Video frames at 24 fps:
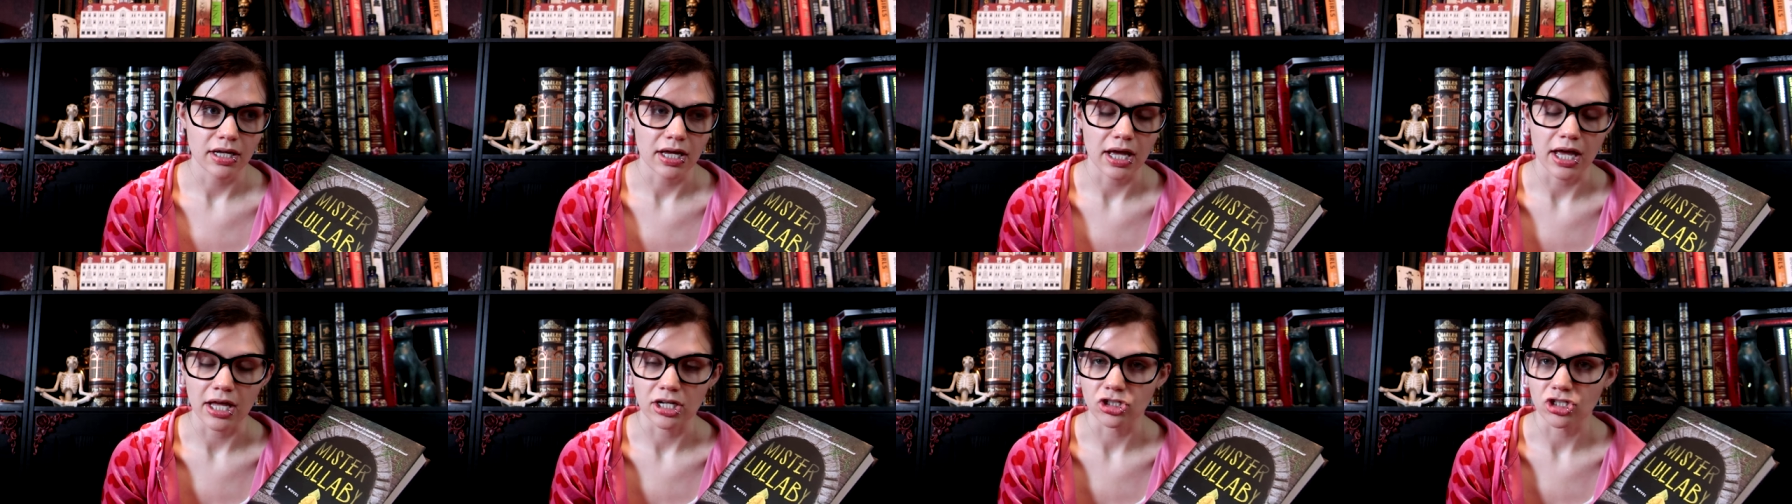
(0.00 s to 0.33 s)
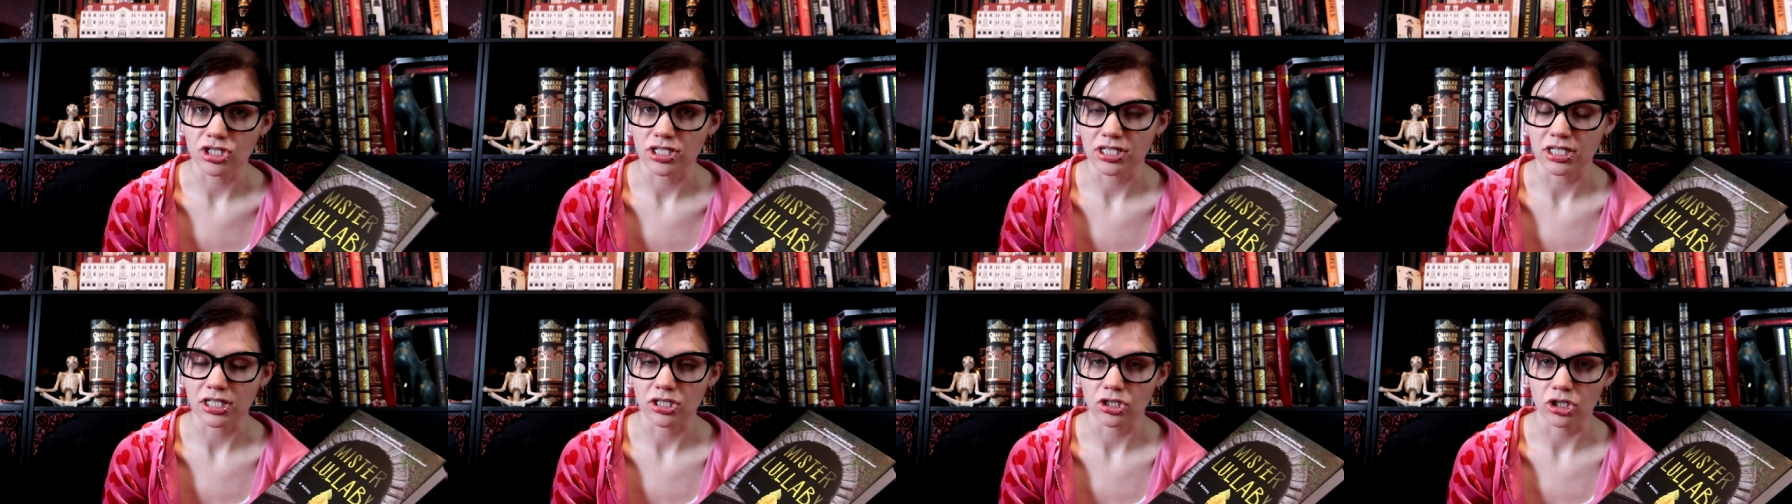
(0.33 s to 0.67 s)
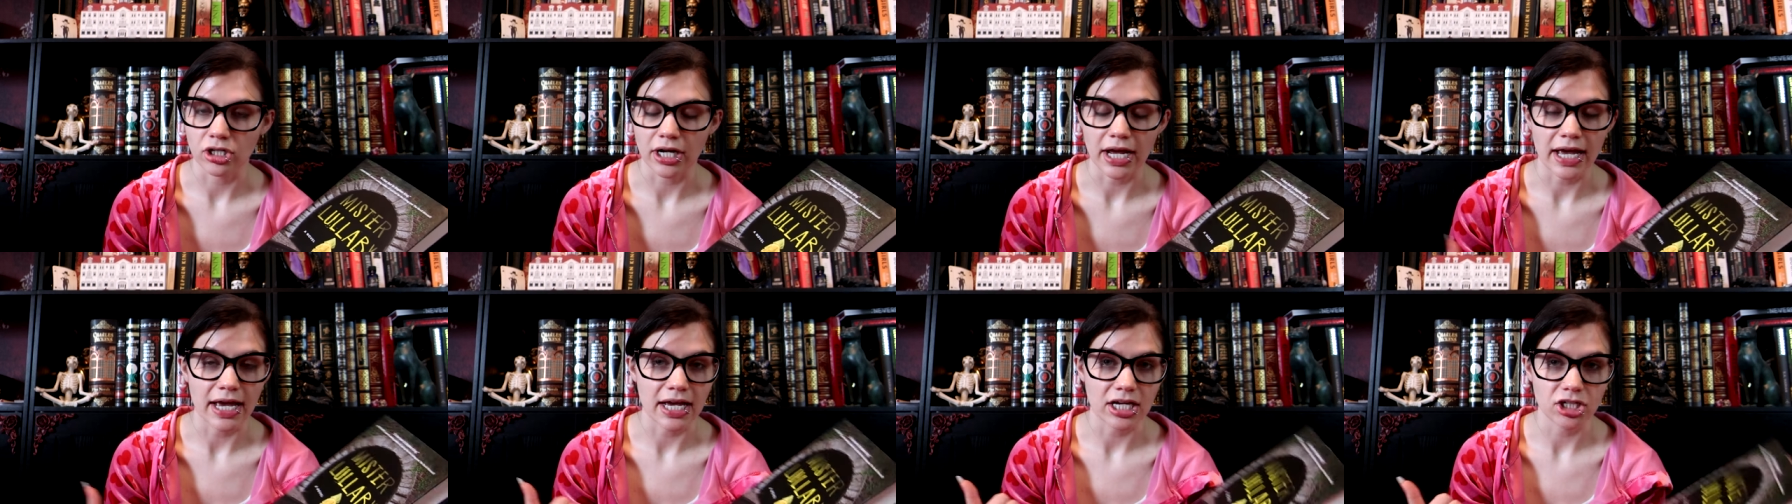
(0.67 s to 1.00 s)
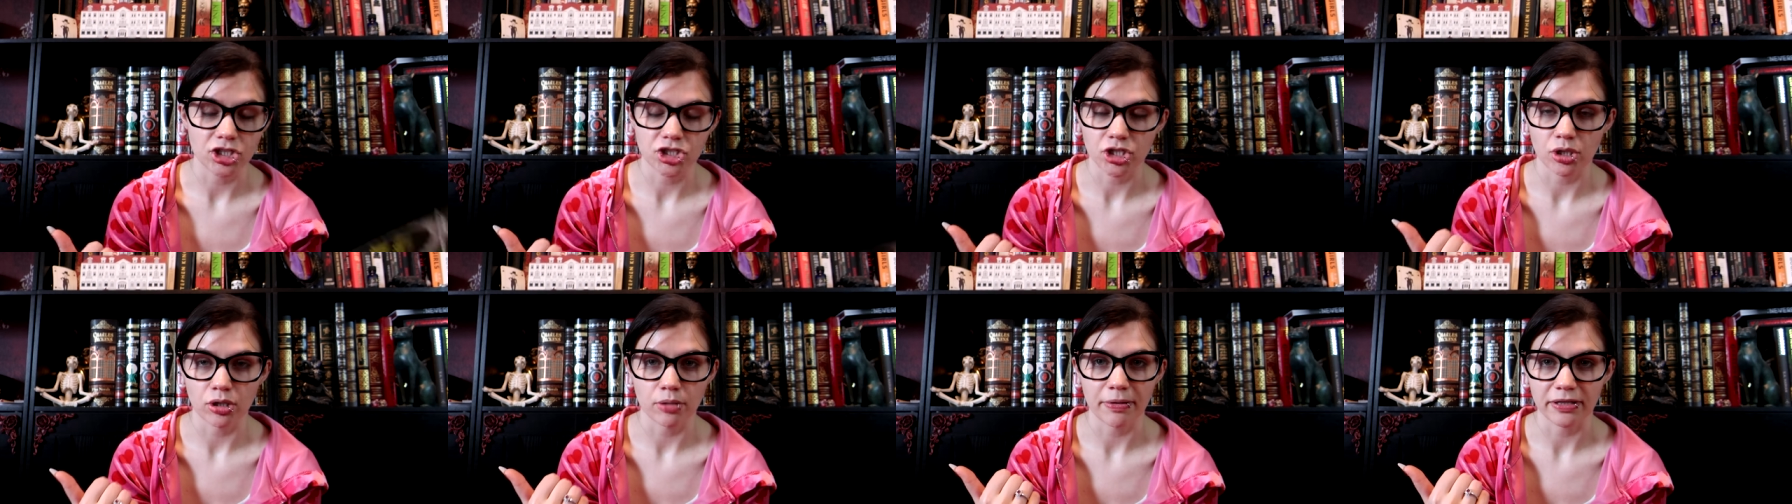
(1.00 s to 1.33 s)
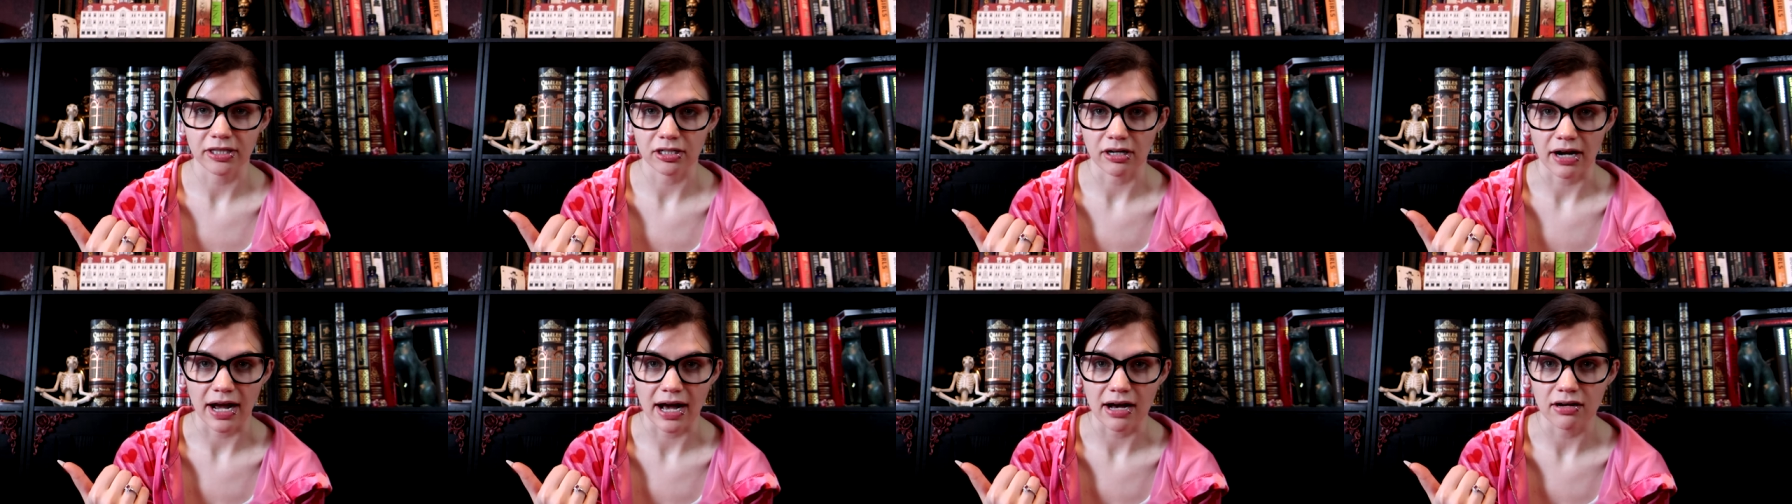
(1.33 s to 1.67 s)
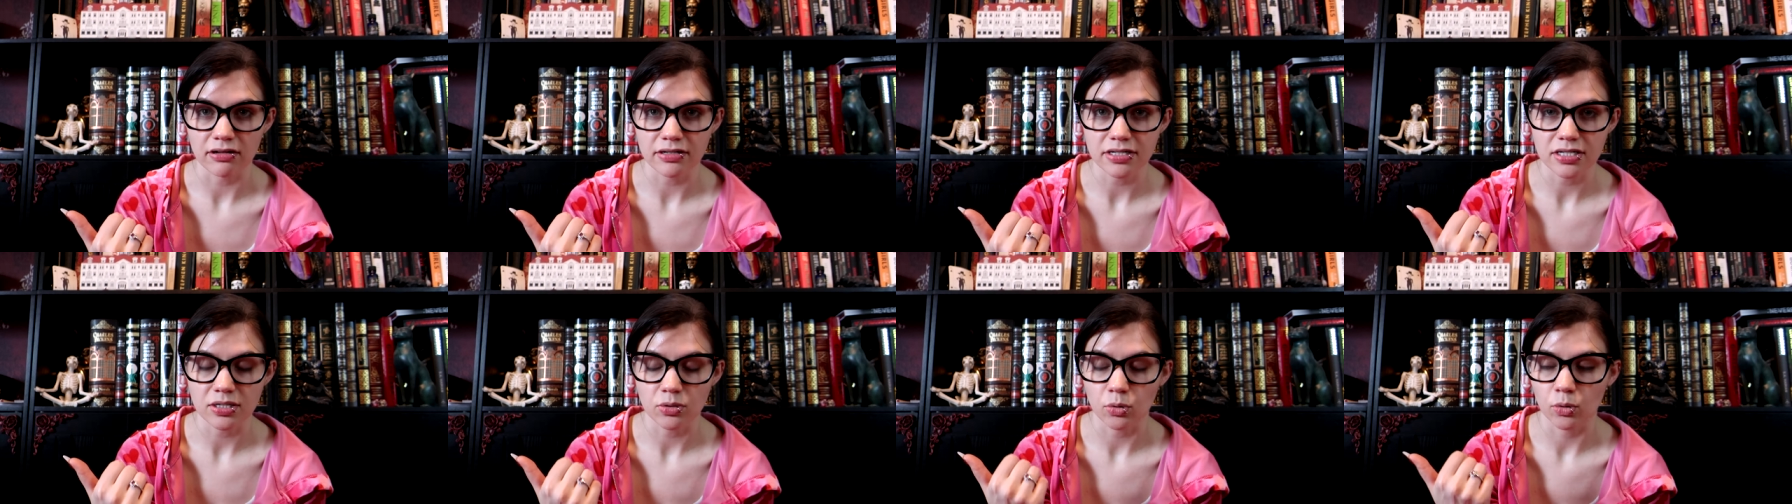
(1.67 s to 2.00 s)
and just either A, show up at their
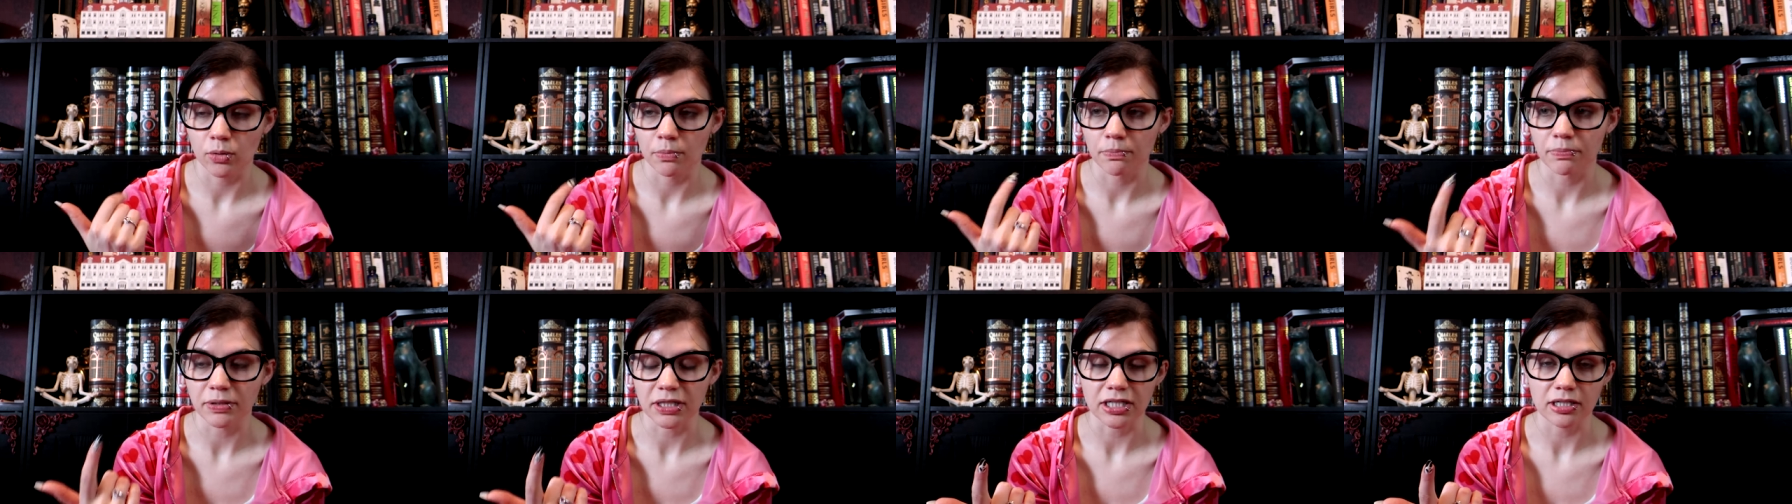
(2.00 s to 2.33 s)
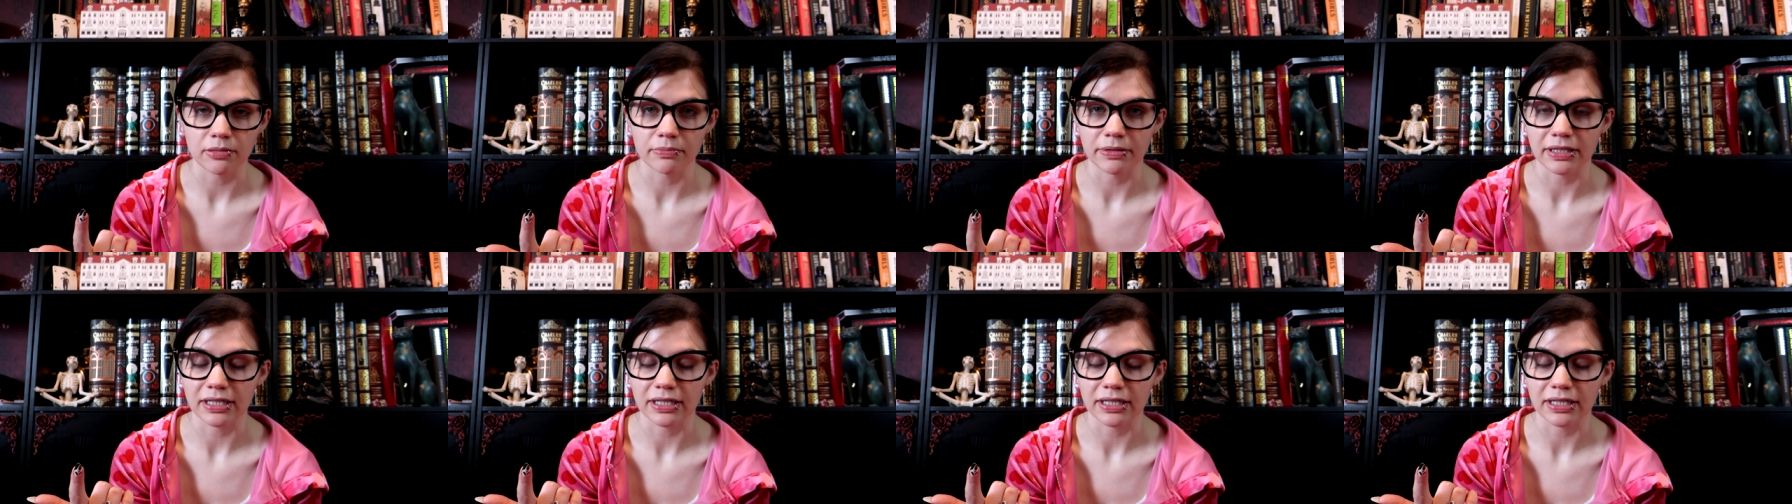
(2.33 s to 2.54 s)
house or B,